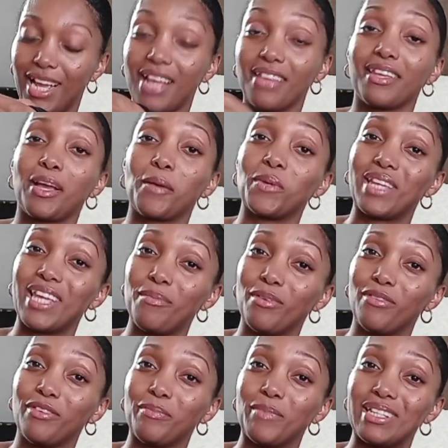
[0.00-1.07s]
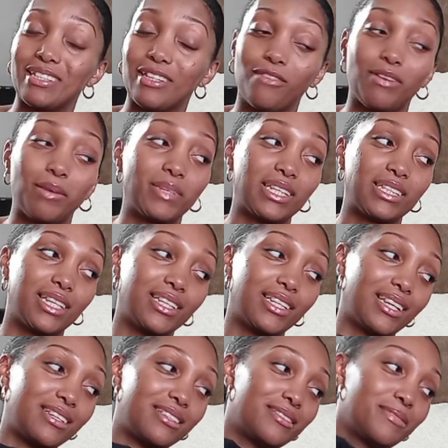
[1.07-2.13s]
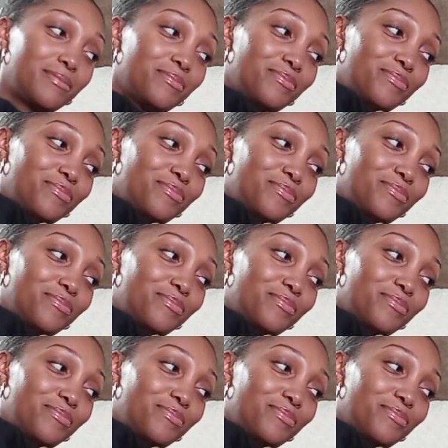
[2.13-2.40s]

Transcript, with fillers: I think I'm gonna keep it for myself. I'm not that nice.